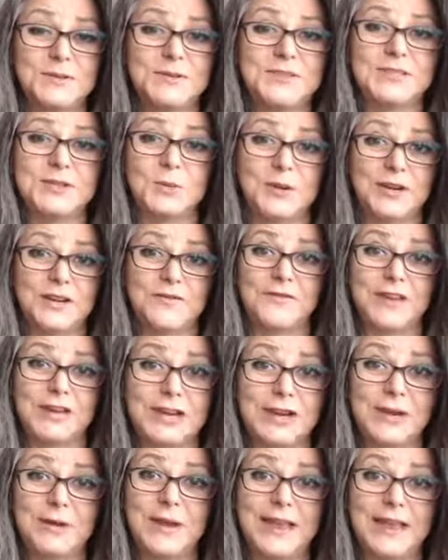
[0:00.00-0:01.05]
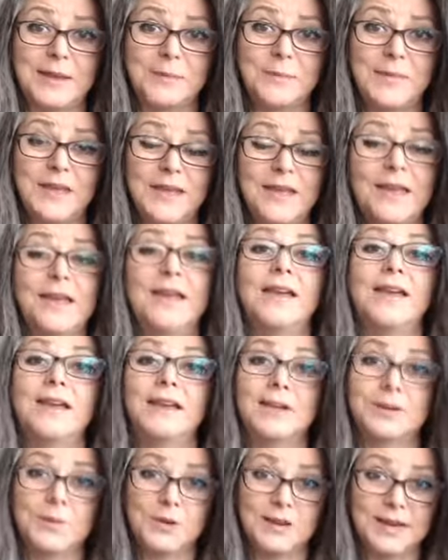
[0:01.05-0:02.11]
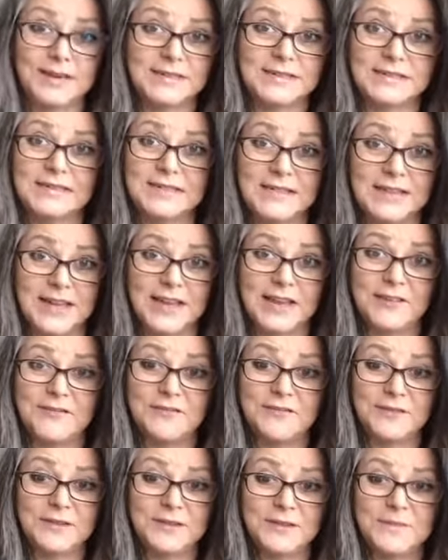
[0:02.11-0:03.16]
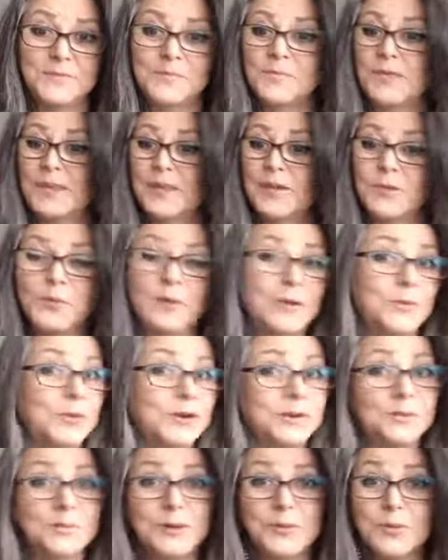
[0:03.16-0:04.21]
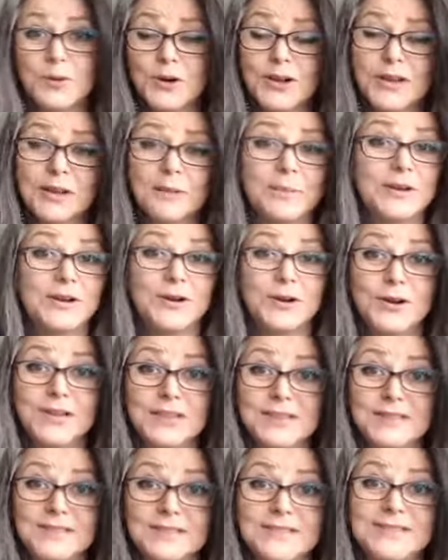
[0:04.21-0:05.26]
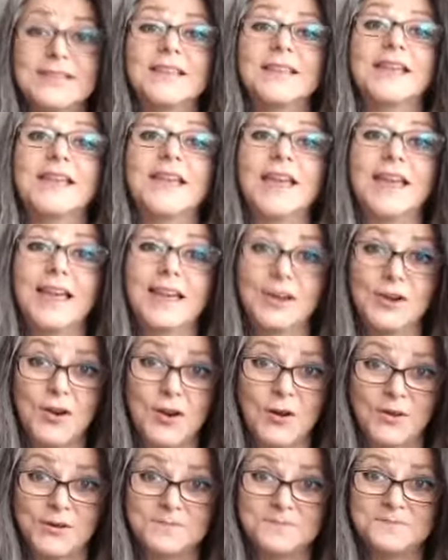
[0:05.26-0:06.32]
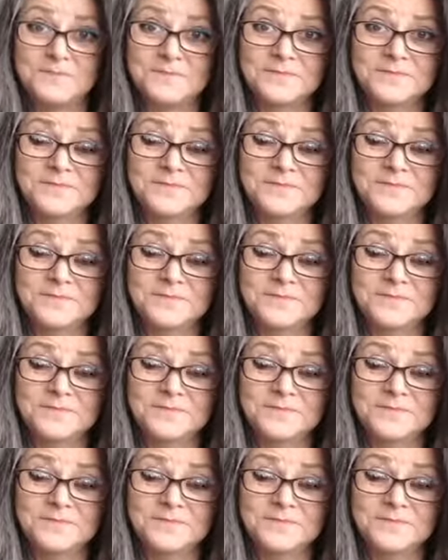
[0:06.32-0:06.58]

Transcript: to win a video game and applied it to life, we wouldn't be worrying about our kids at all.